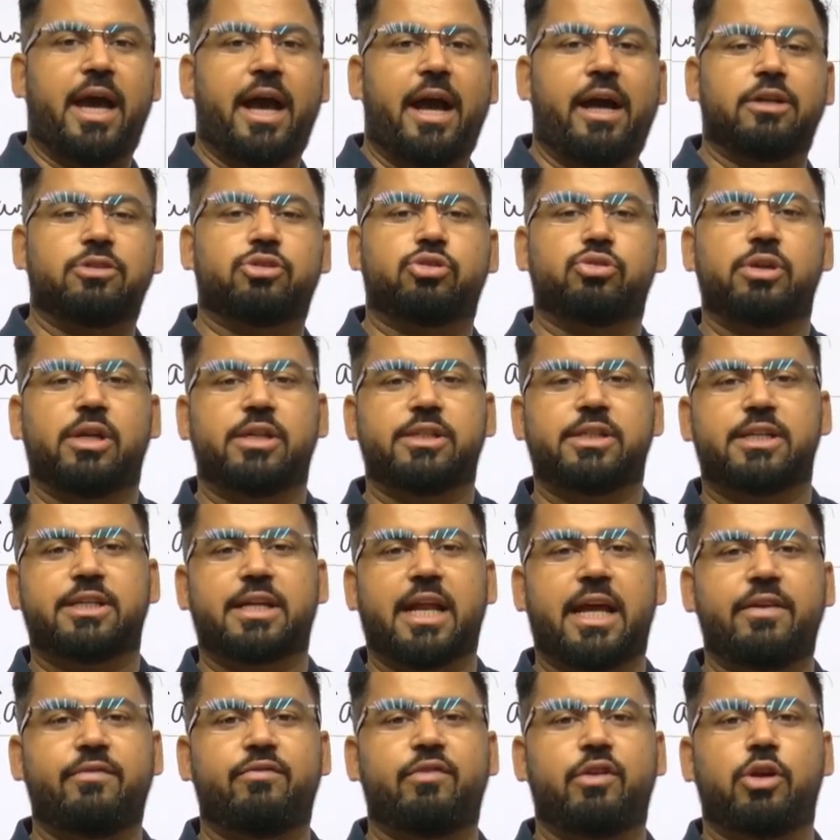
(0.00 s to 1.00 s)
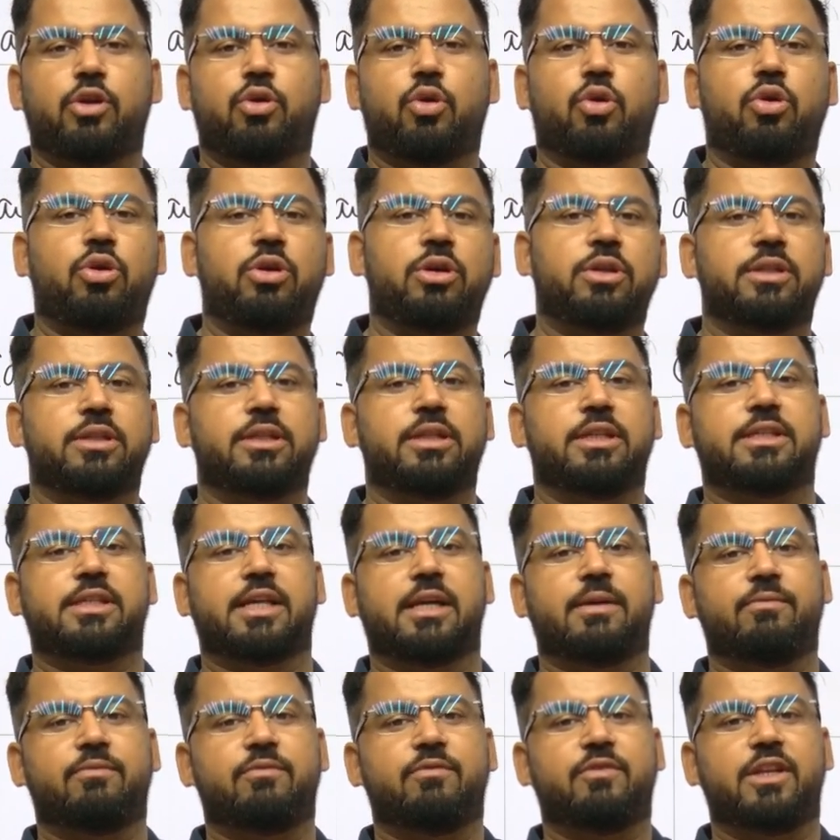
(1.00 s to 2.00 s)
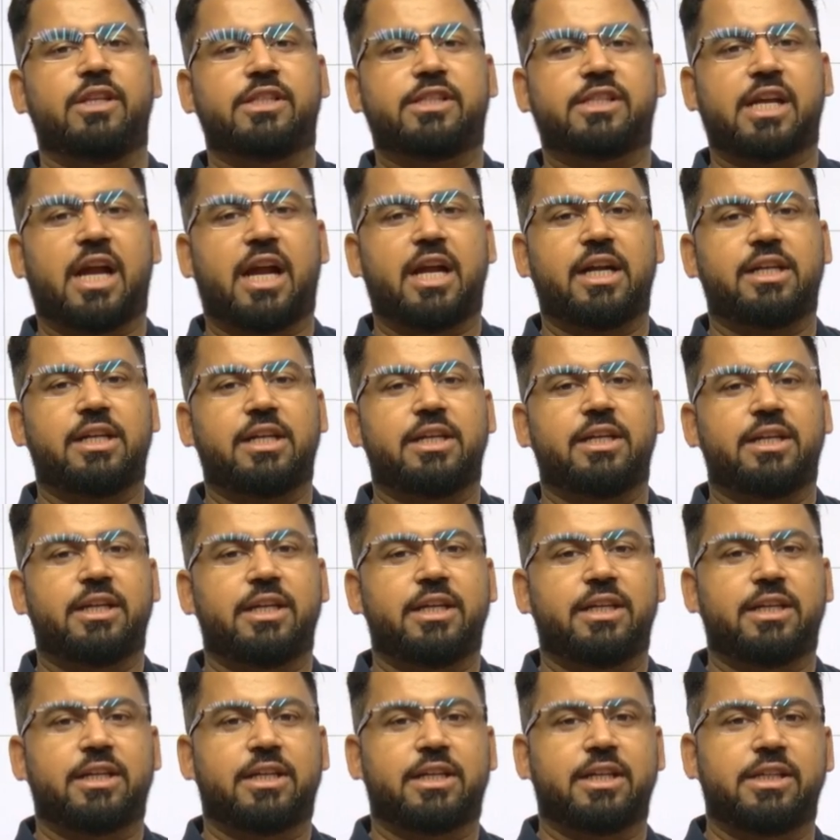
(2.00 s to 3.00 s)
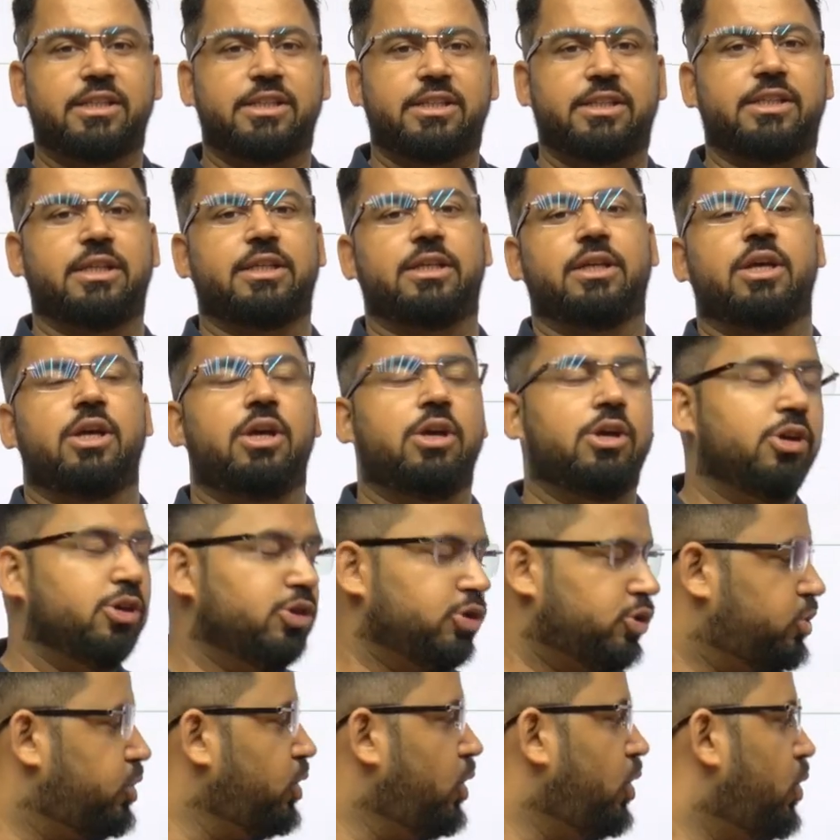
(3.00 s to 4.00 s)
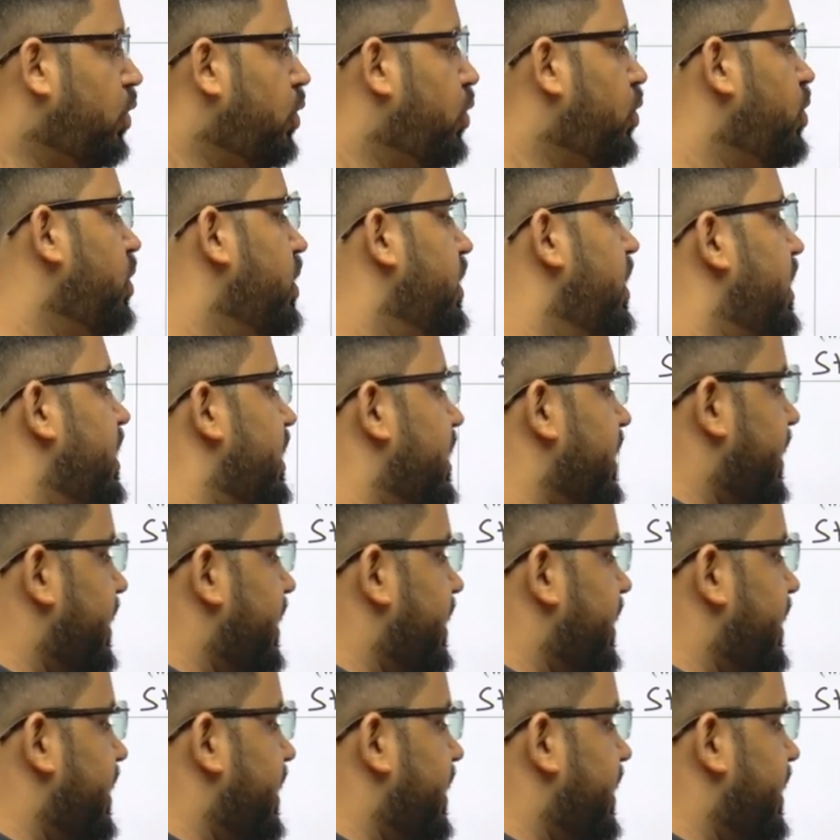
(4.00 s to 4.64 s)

As soon as the time will go, this n will start increasing. So